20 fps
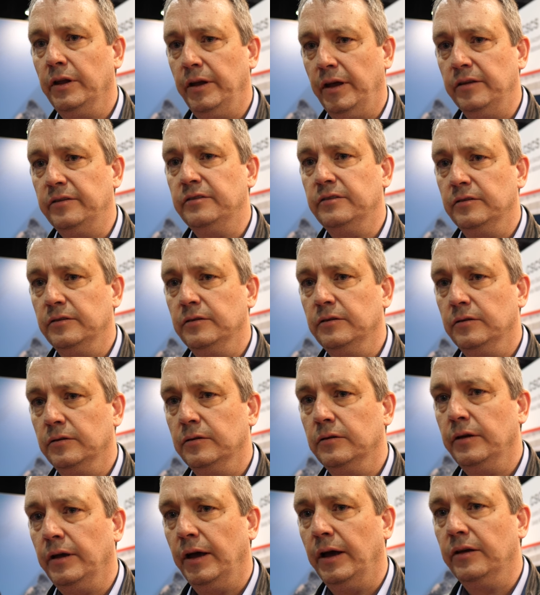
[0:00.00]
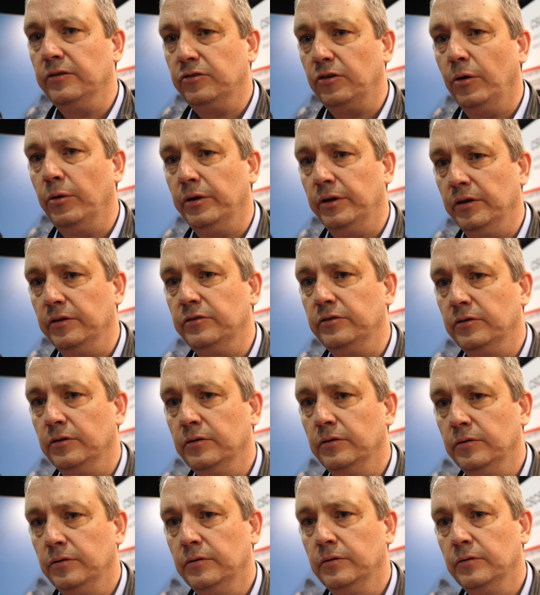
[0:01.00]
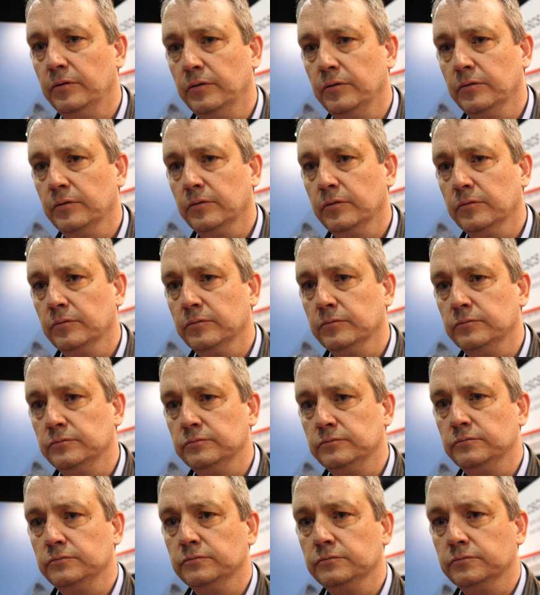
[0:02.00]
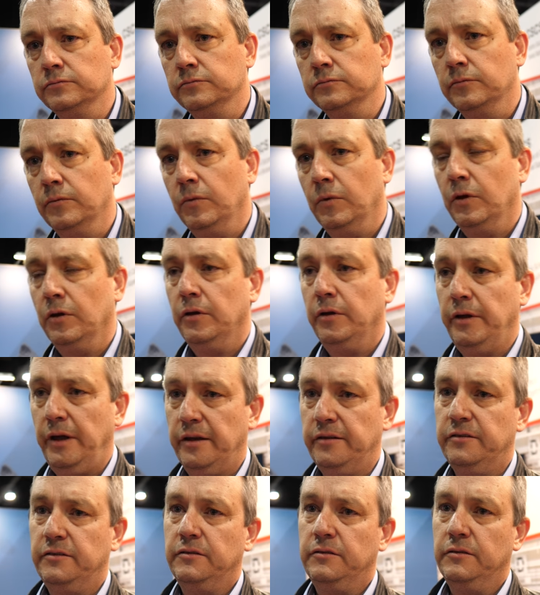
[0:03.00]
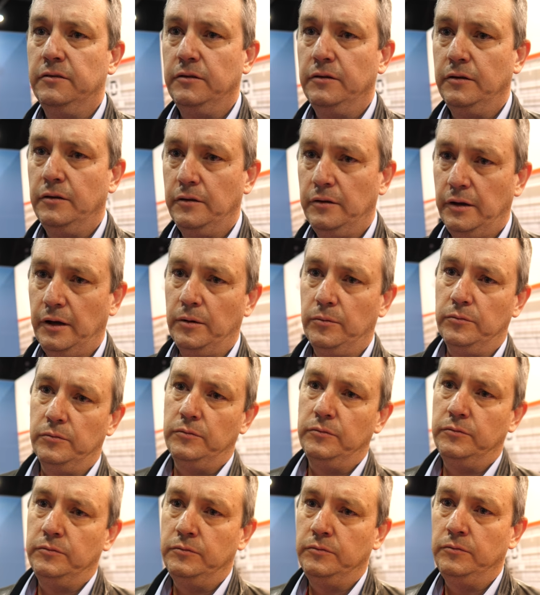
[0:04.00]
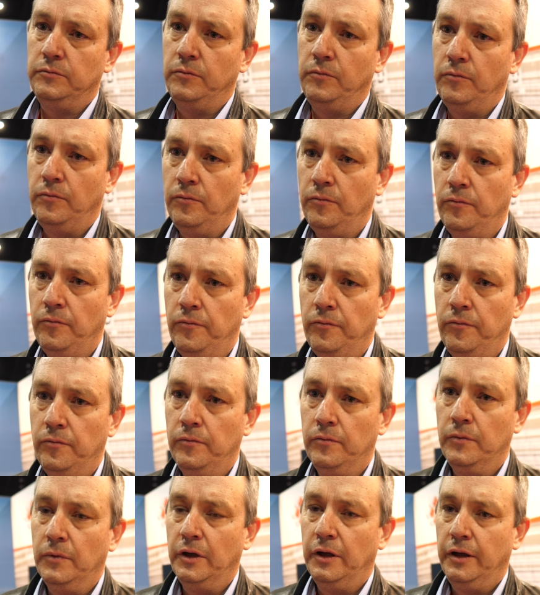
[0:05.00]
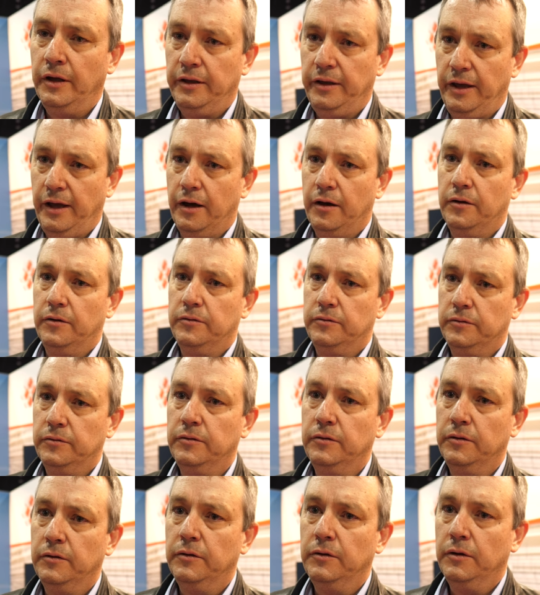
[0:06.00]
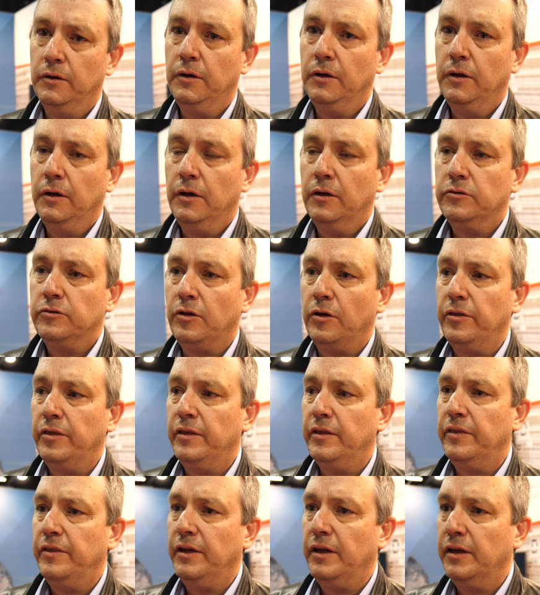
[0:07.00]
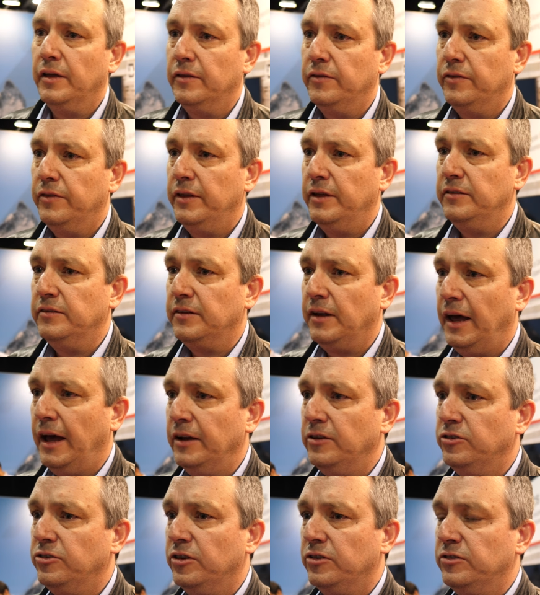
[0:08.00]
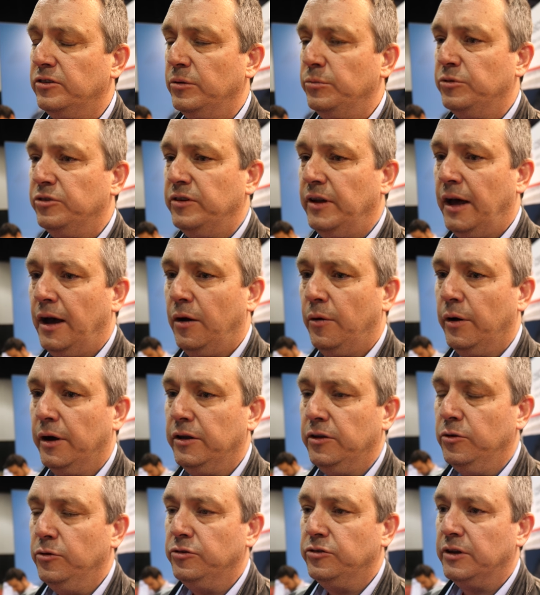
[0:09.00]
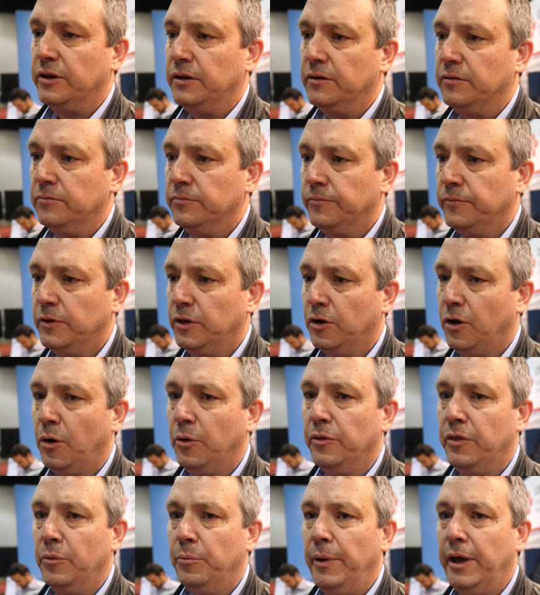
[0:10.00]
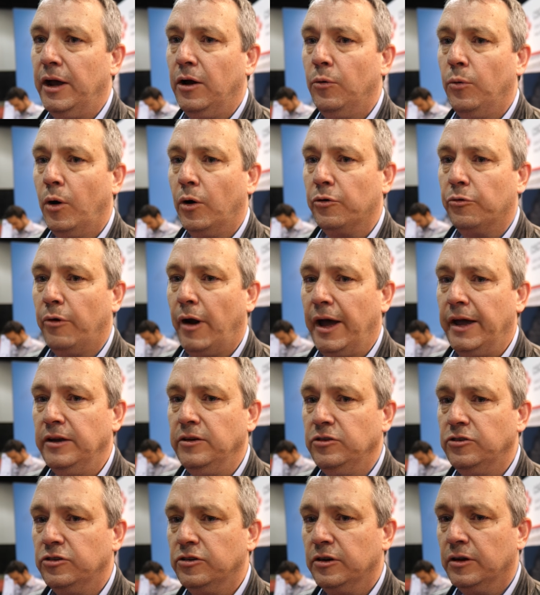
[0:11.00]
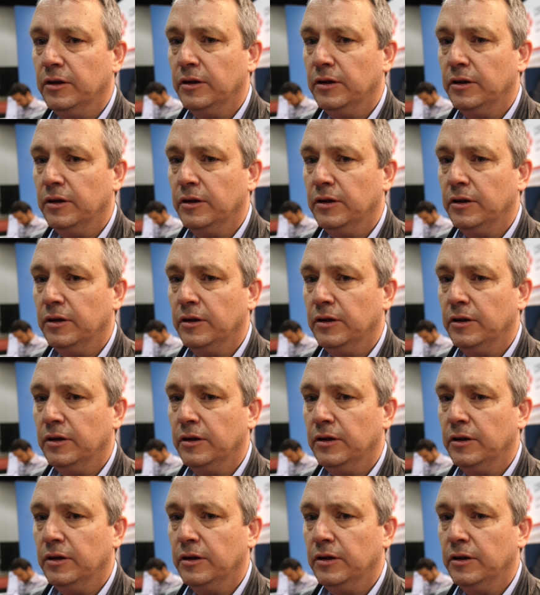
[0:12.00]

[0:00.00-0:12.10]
Yes. And yeah, that's so the most important, because you don't want to use too much power. Yes. And then it doesn't use too much money, right? Yeah. So these large systems now are using, you know, in the megawatt range,